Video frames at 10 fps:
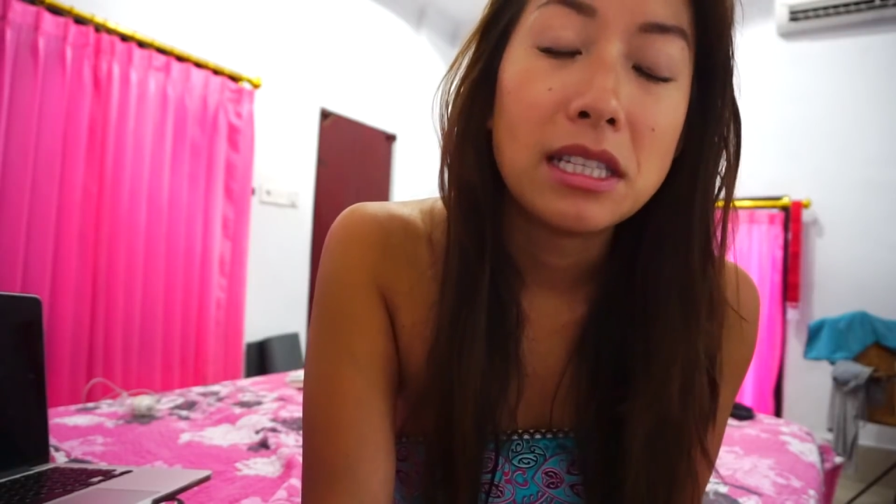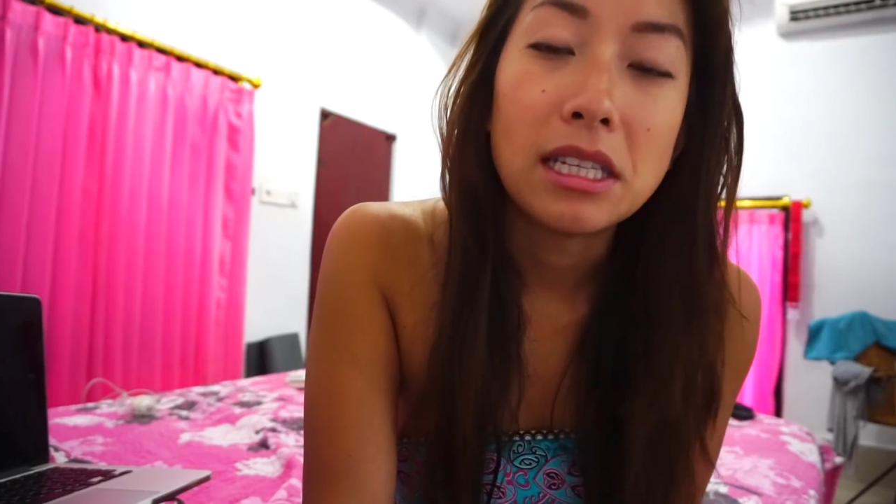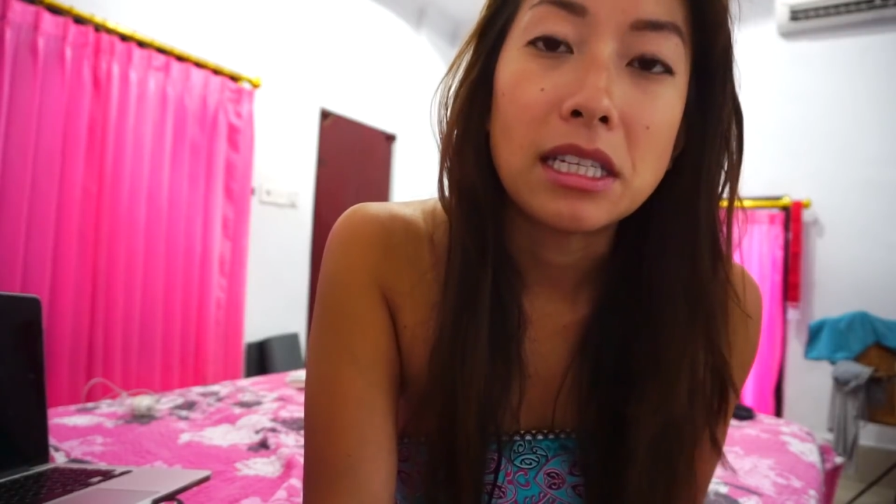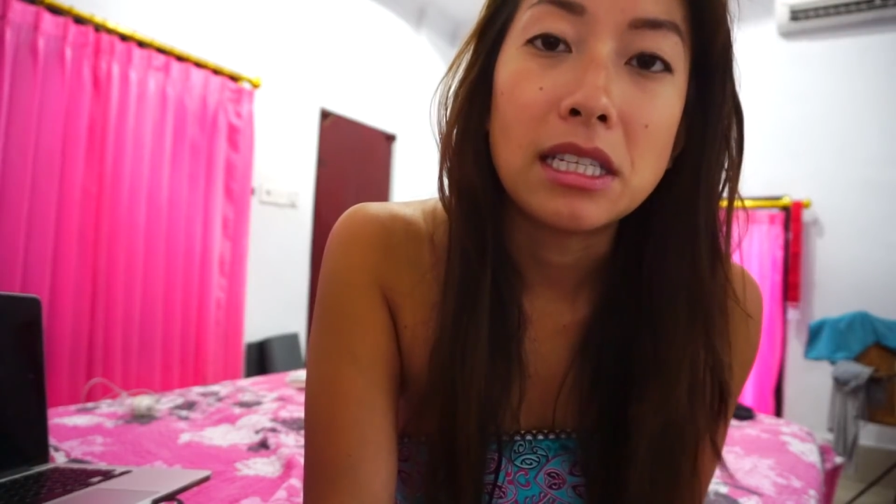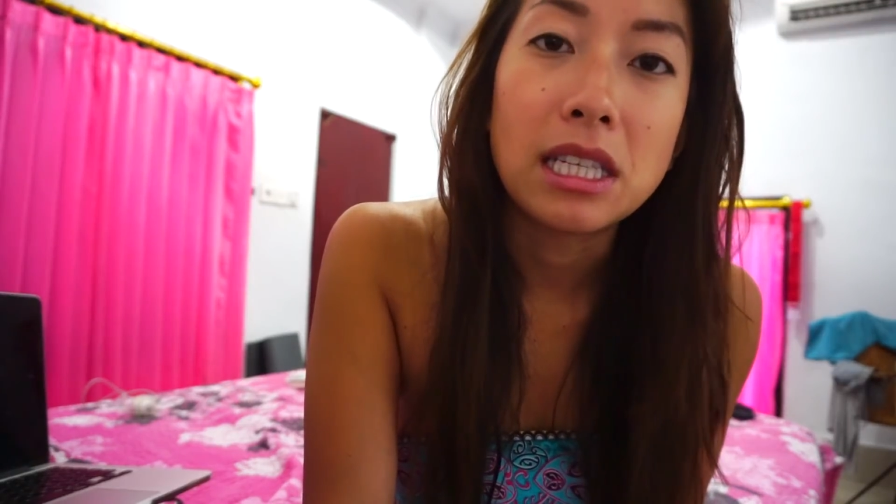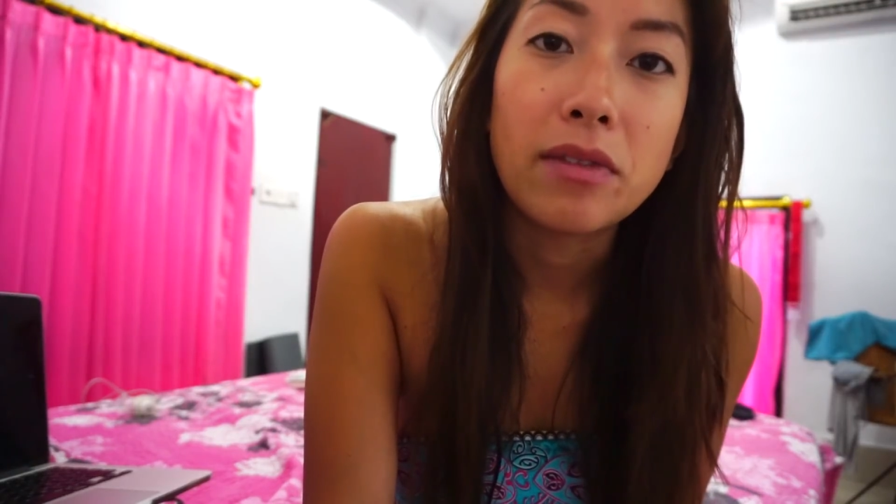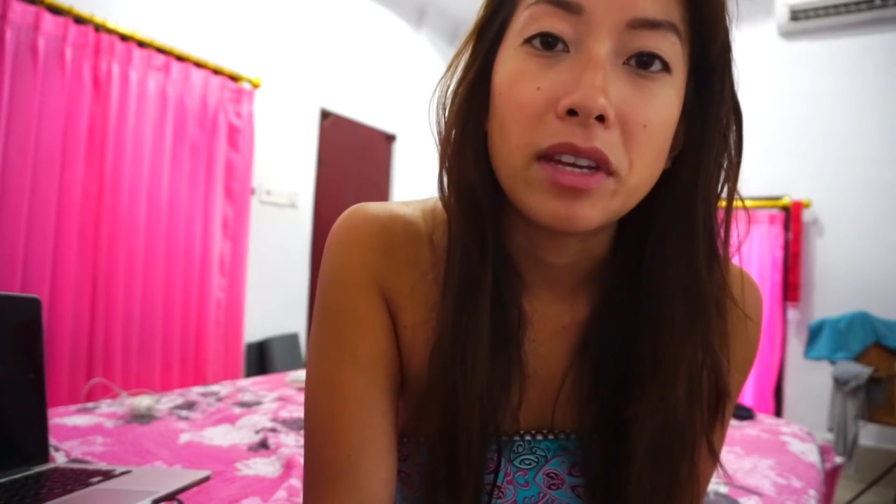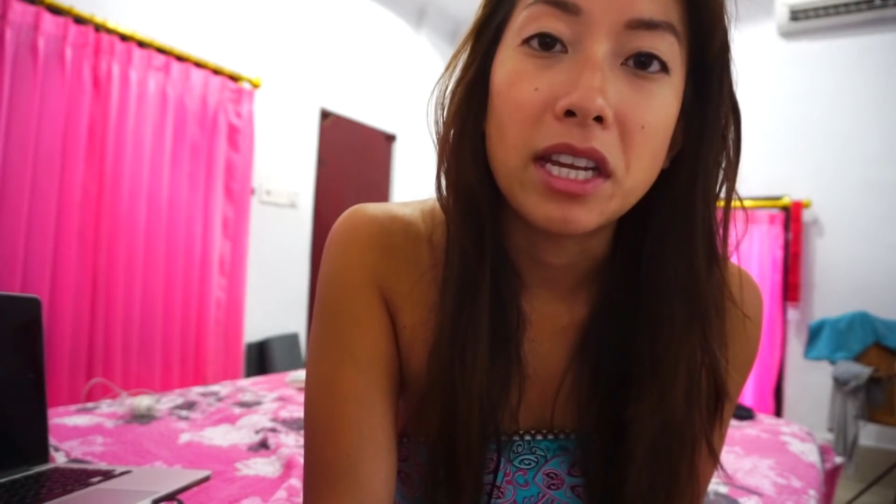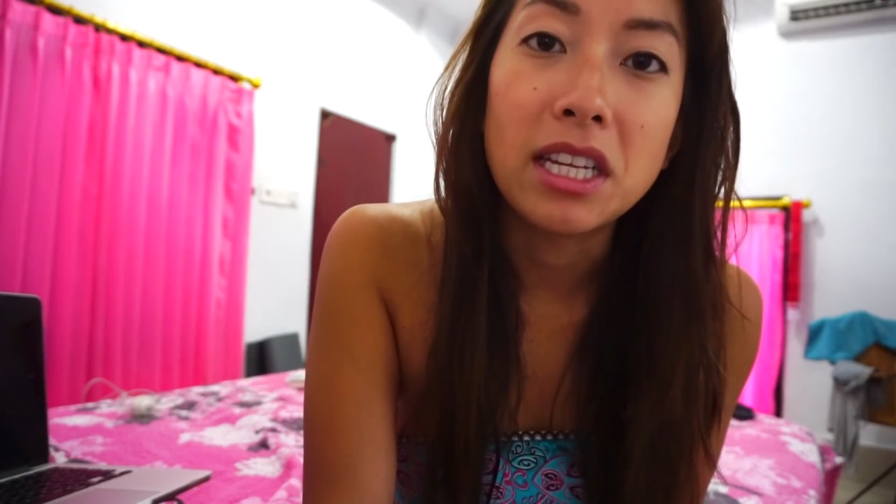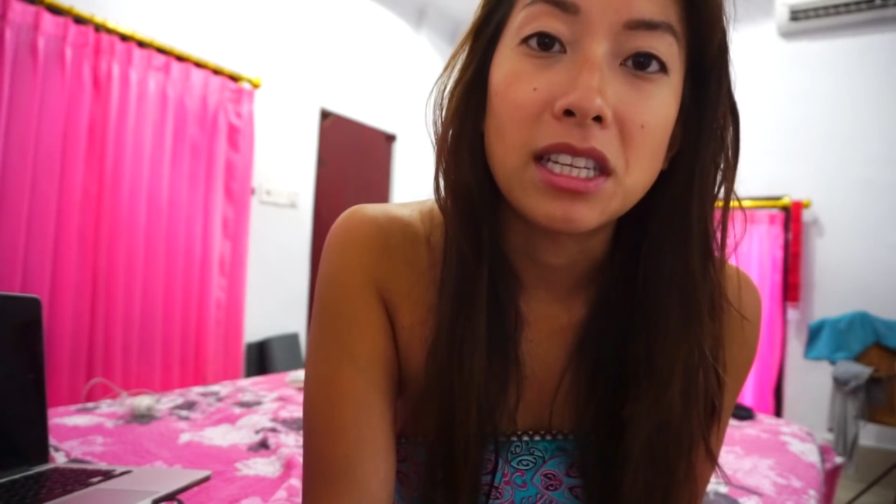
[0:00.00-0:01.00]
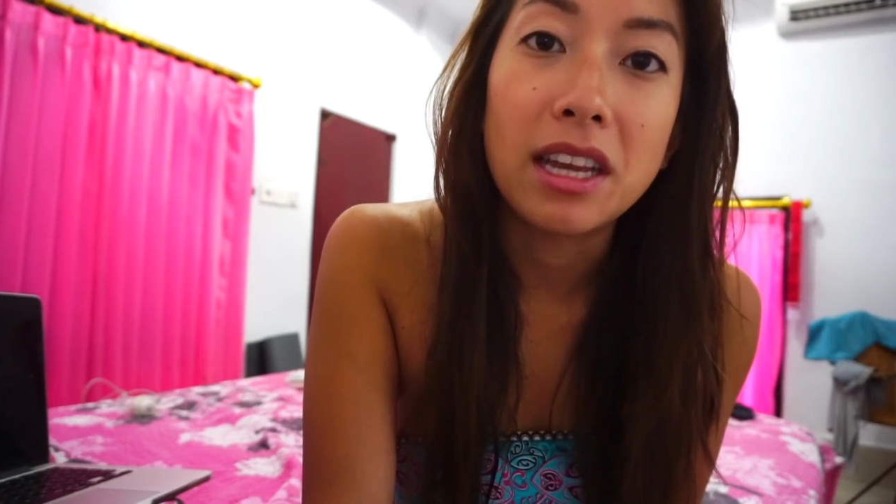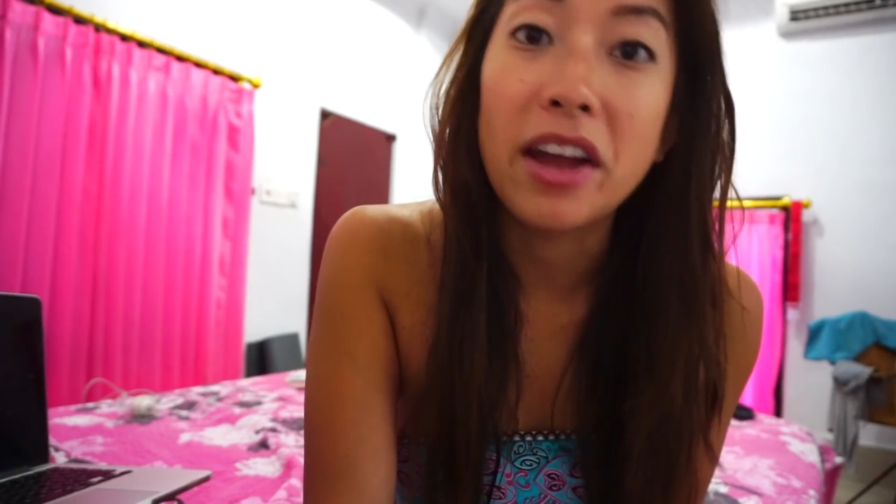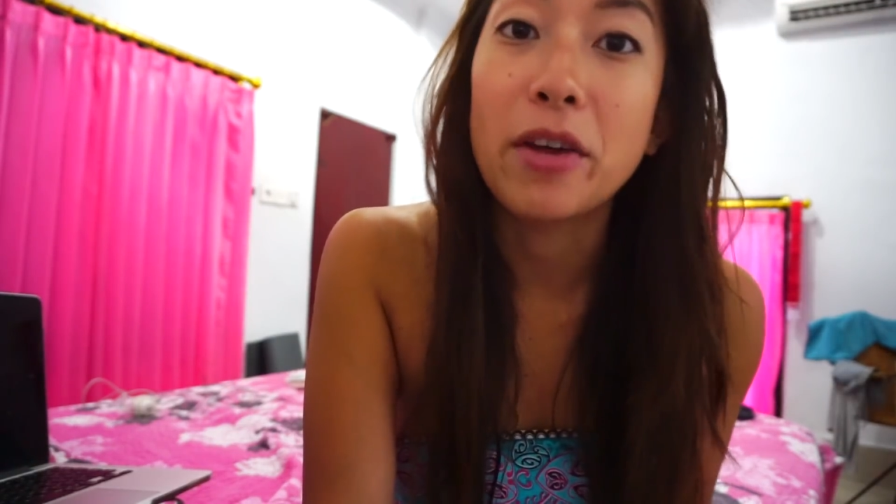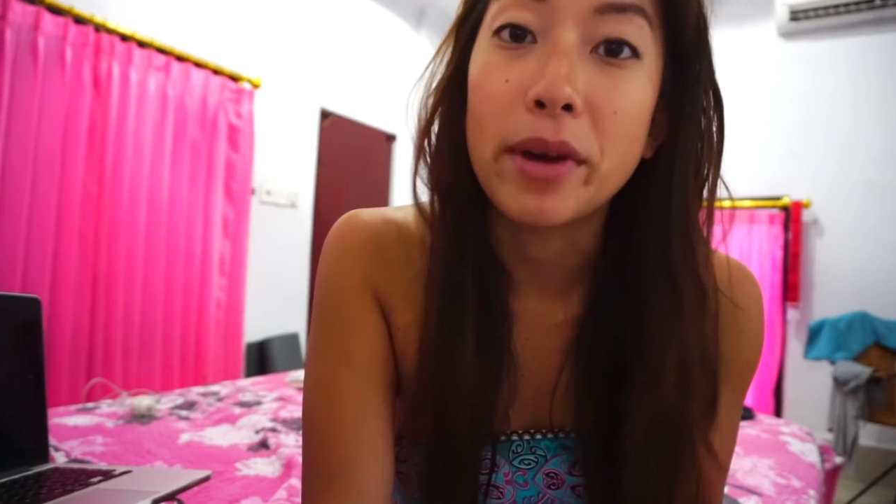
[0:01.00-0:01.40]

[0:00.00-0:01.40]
60s, 70s and now you're